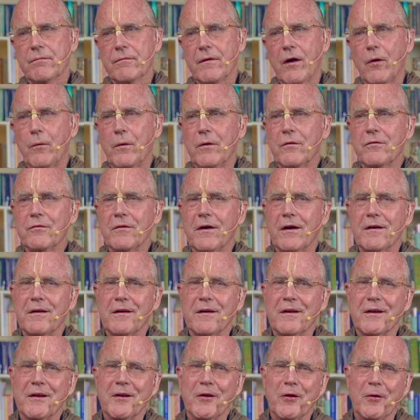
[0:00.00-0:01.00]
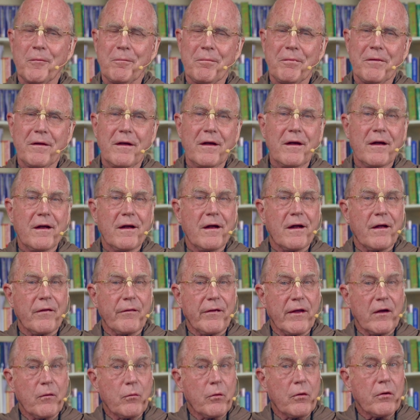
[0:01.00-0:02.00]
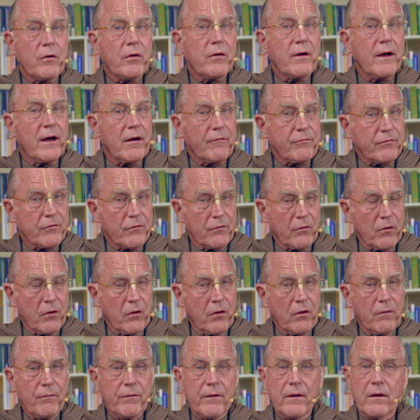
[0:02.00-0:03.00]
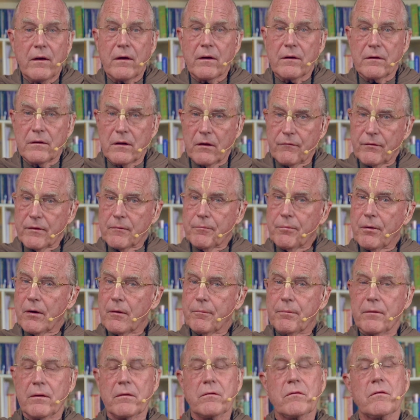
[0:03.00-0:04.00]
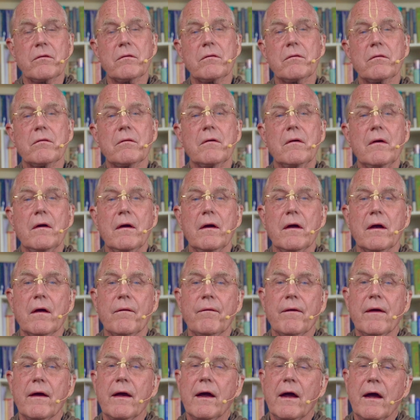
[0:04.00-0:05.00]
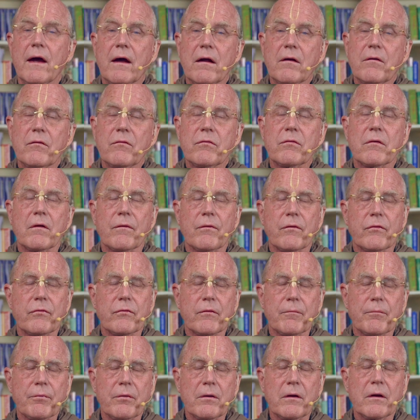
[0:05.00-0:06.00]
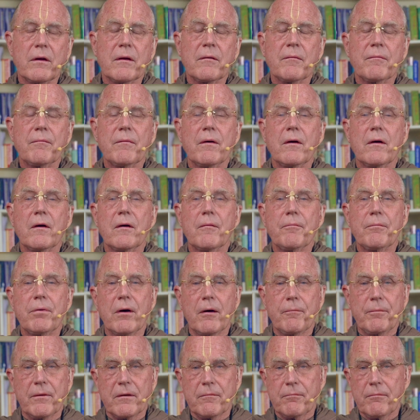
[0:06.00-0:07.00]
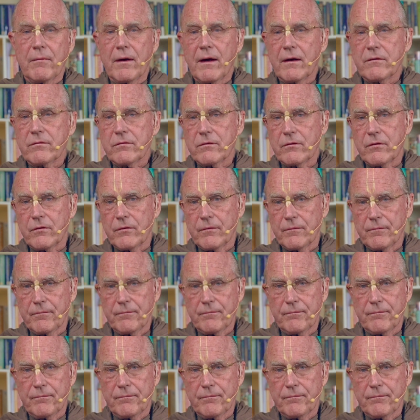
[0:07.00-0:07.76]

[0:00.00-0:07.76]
I'll recite it again. They were, after all, loving puppets in the hands of the Supreme Puppet Master,